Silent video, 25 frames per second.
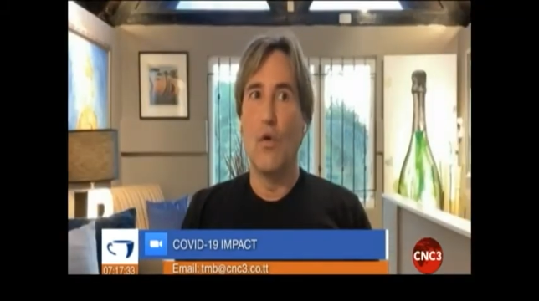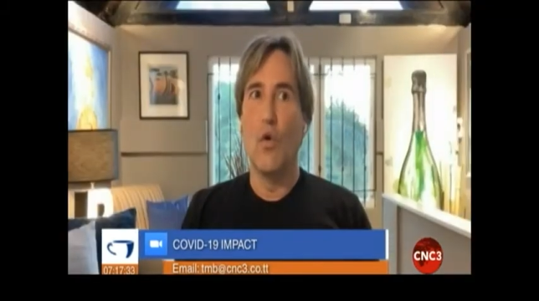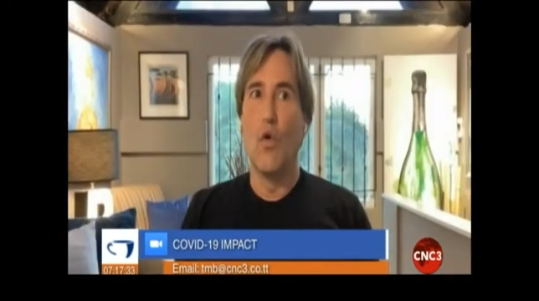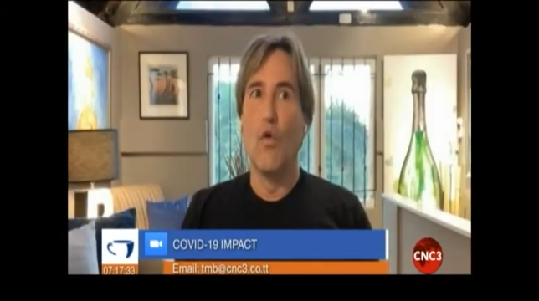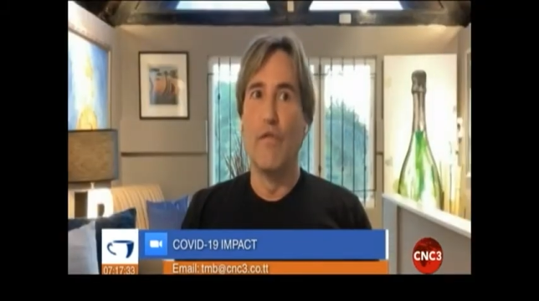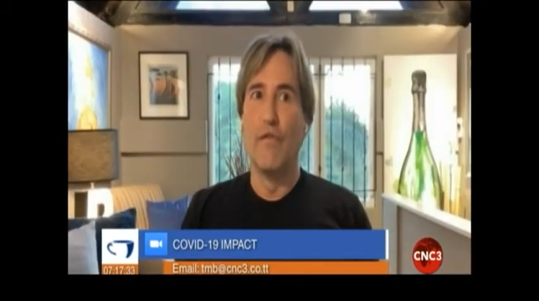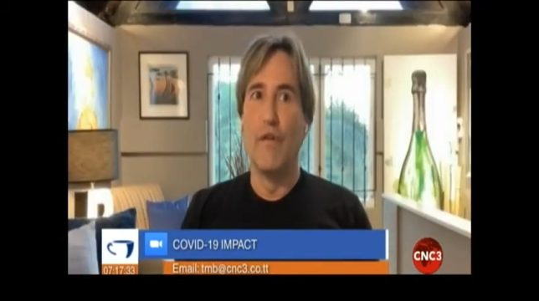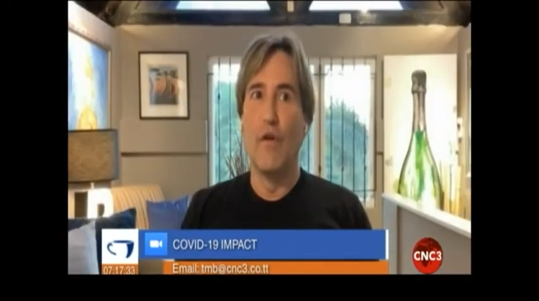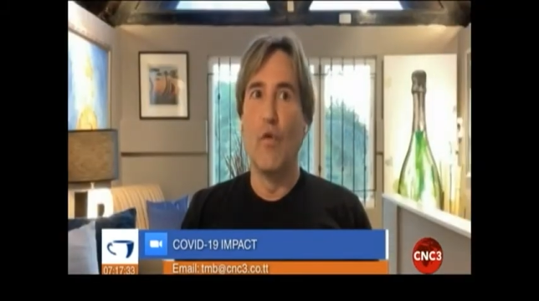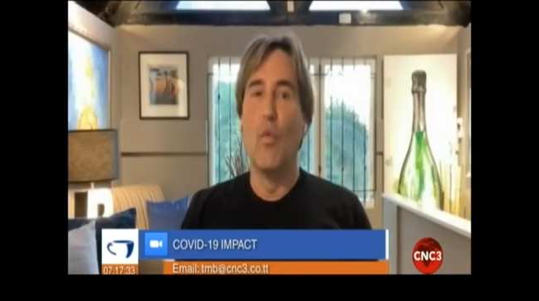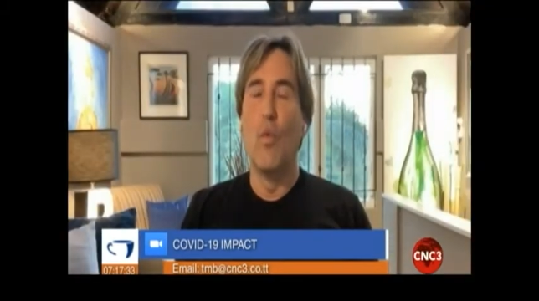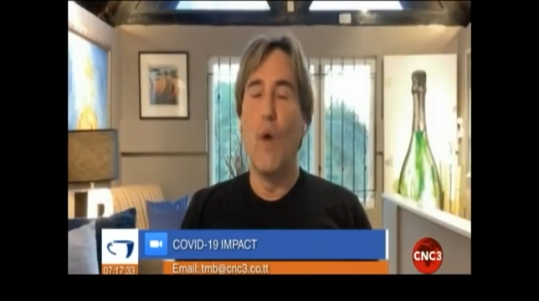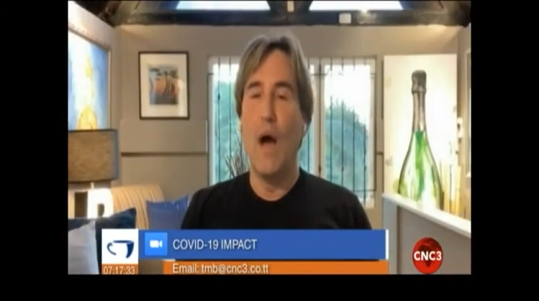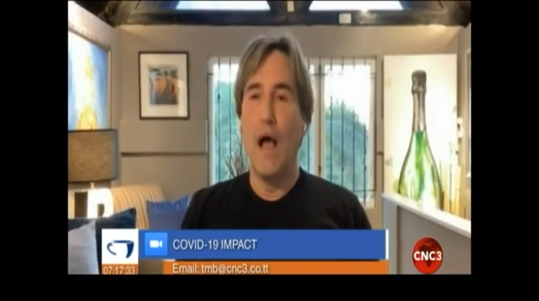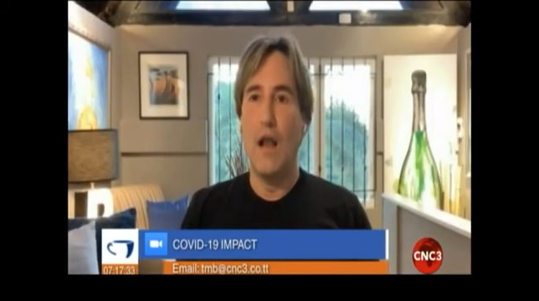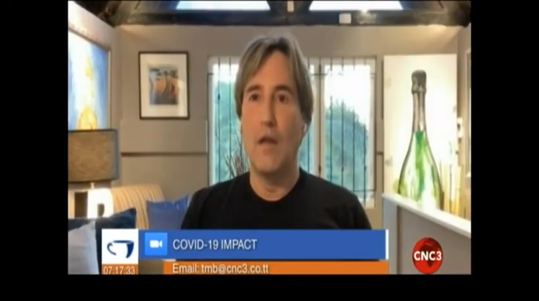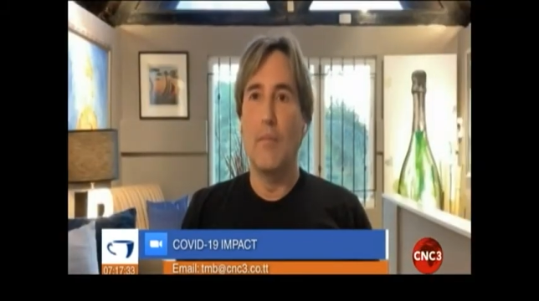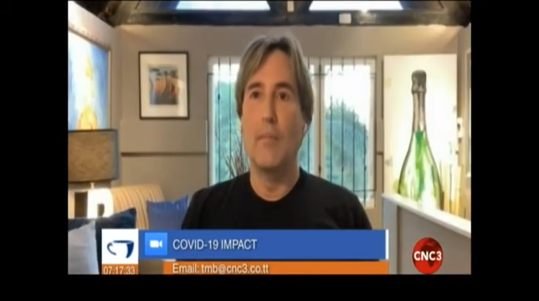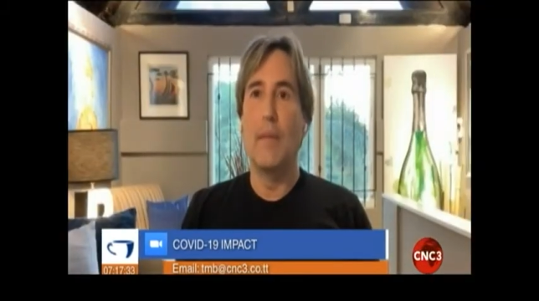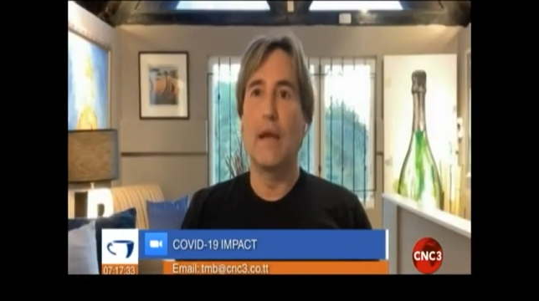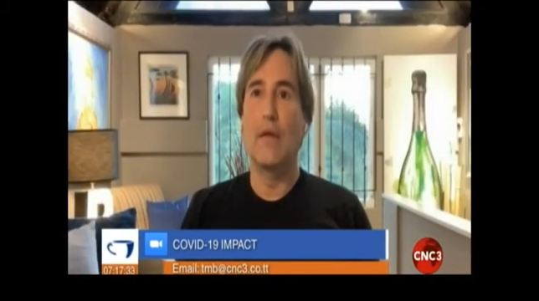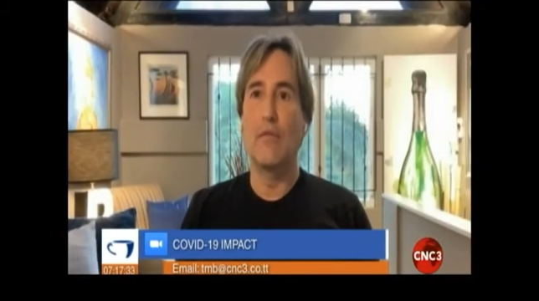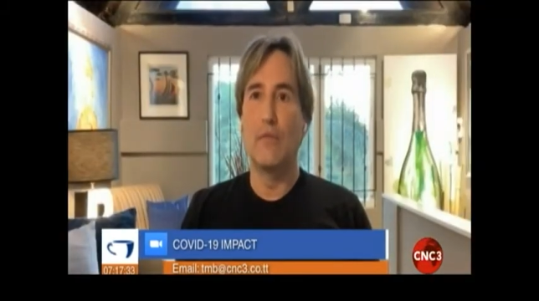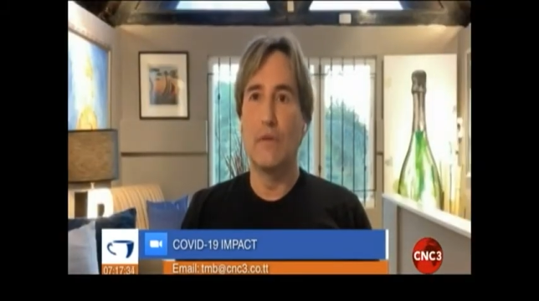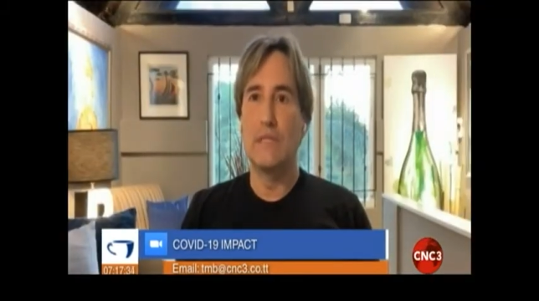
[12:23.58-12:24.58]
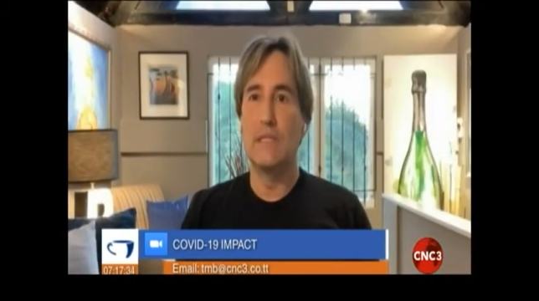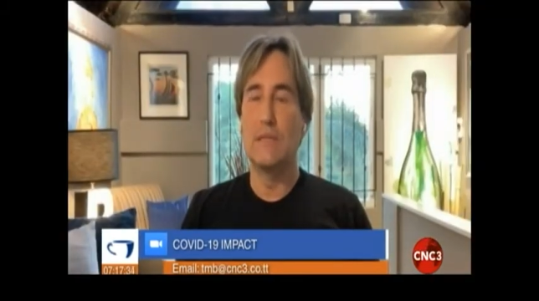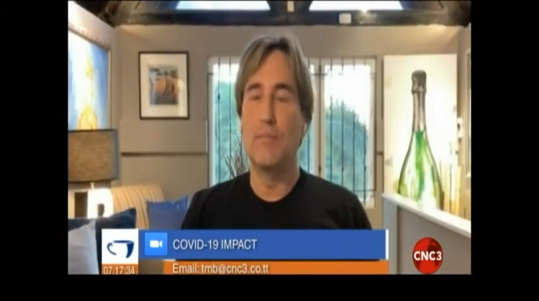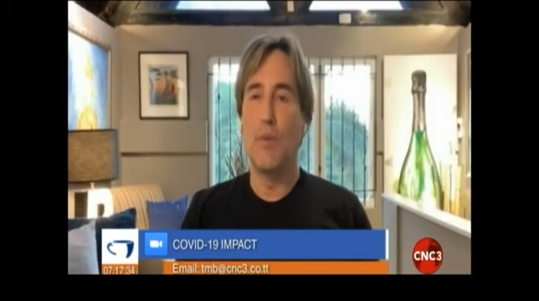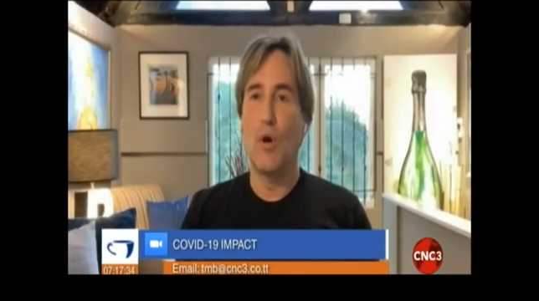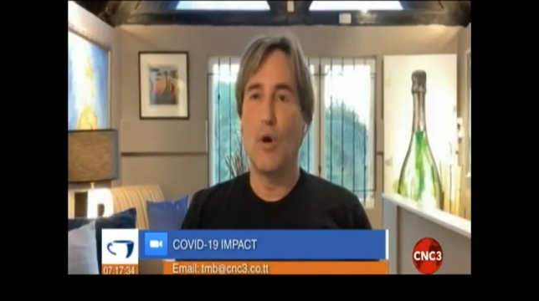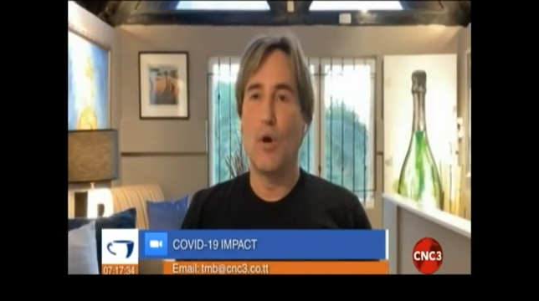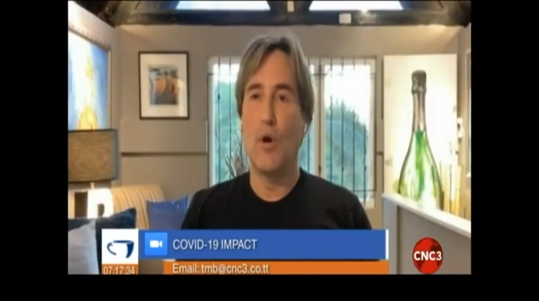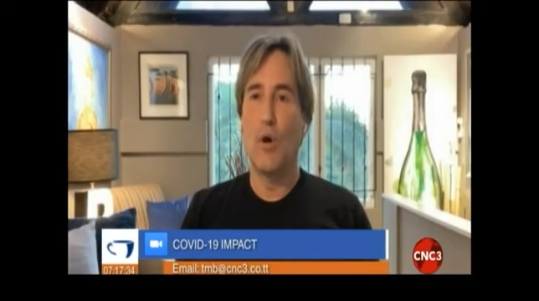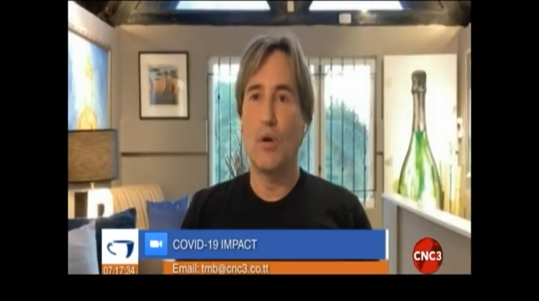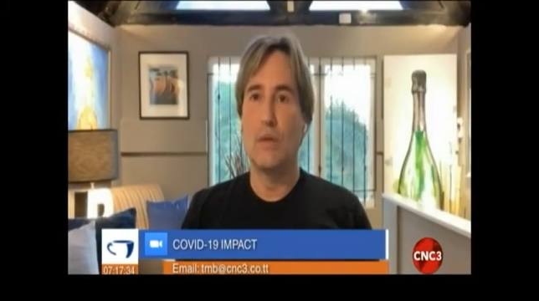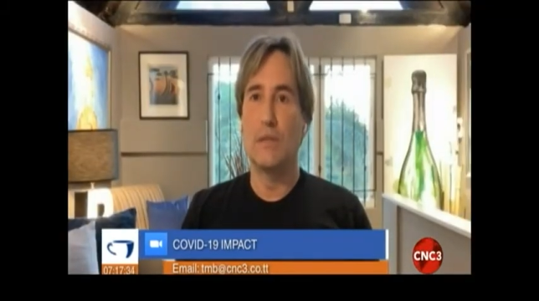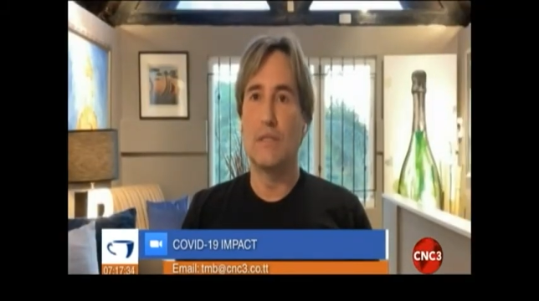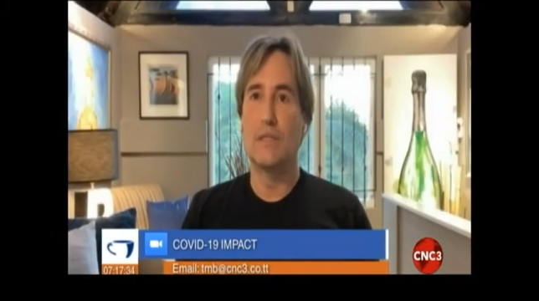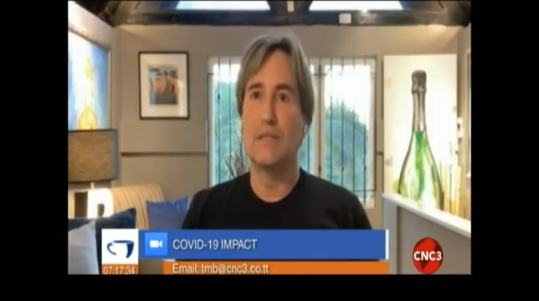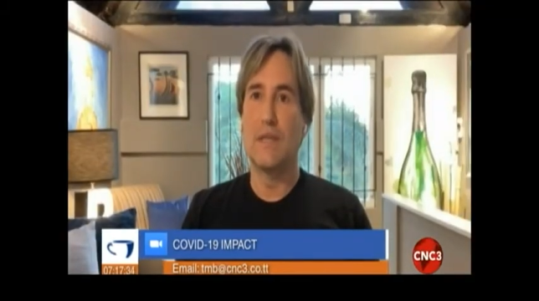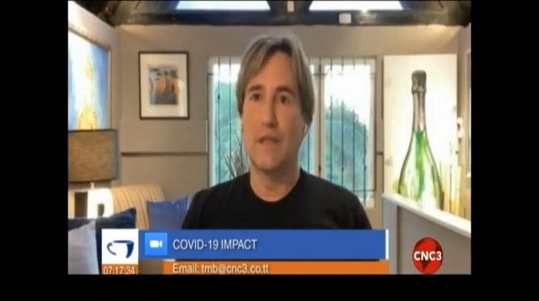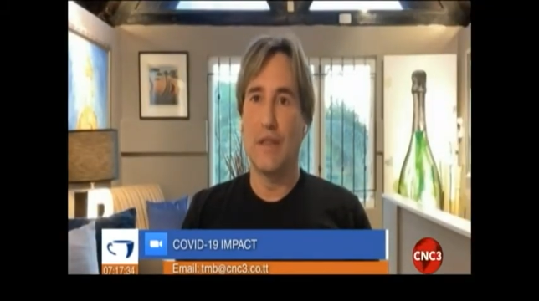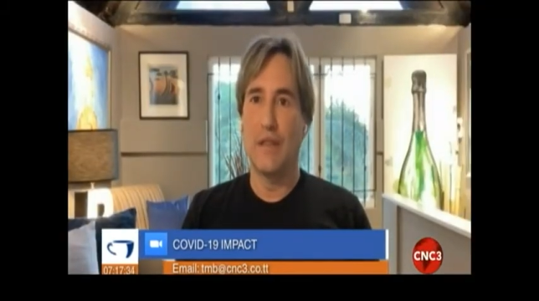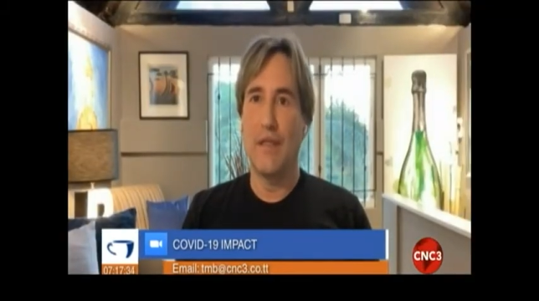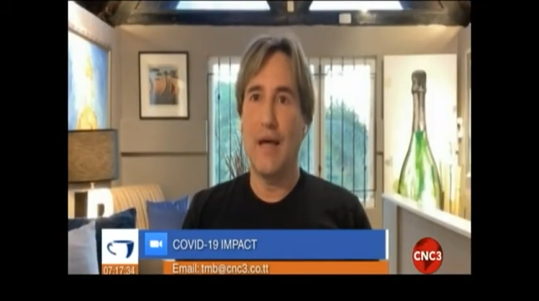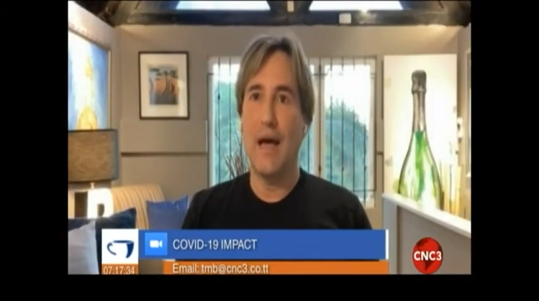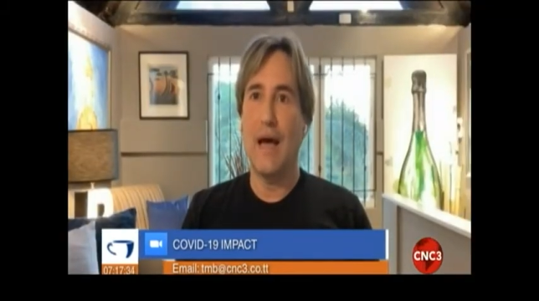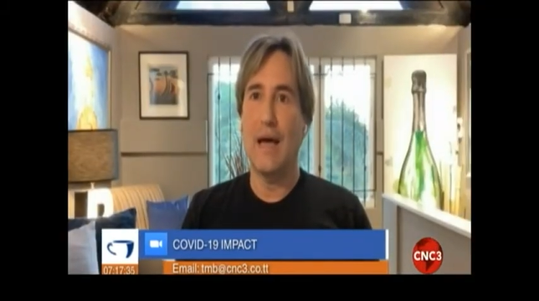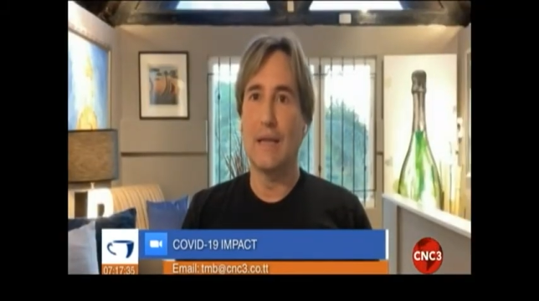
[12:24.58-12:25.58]
overwhelming response
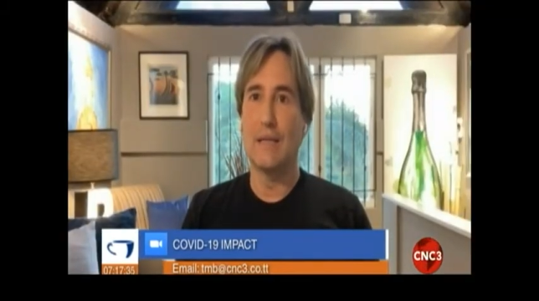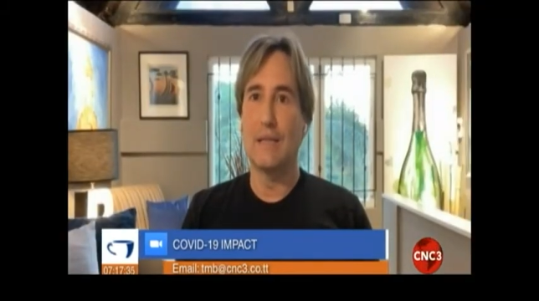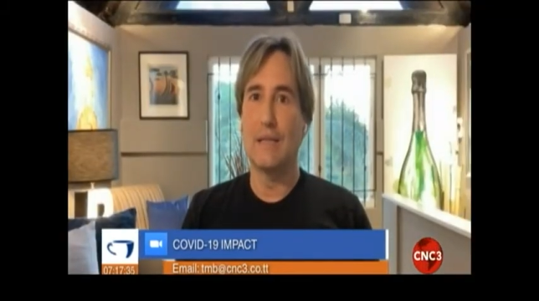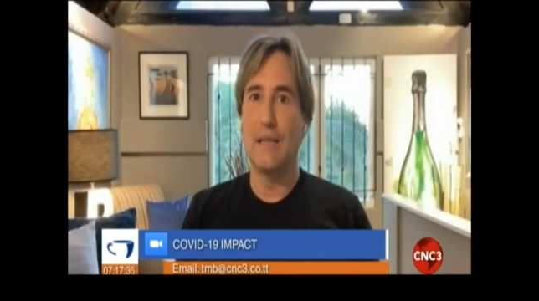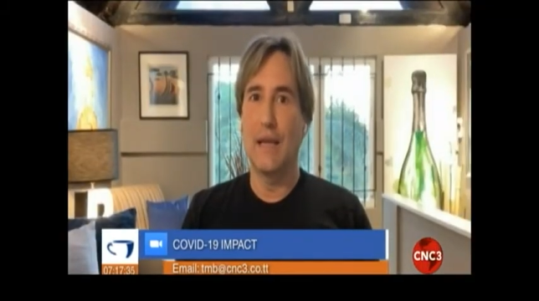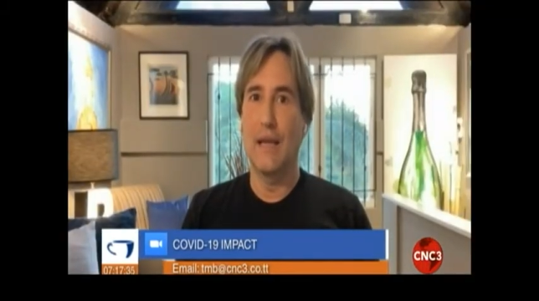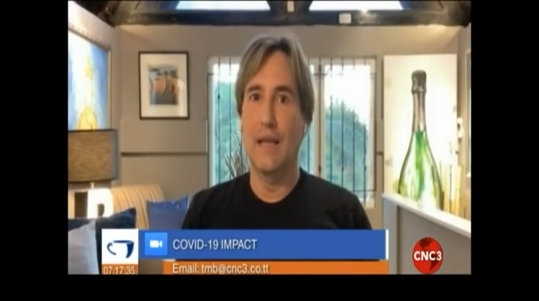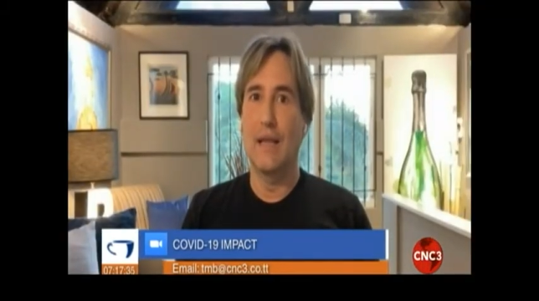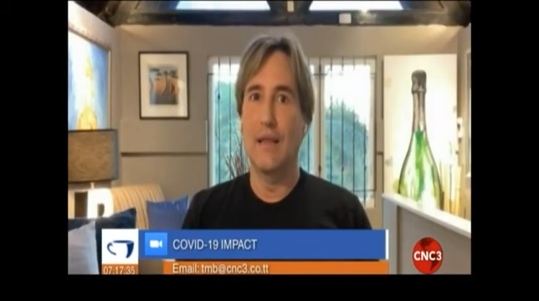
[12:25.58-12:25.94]
to that,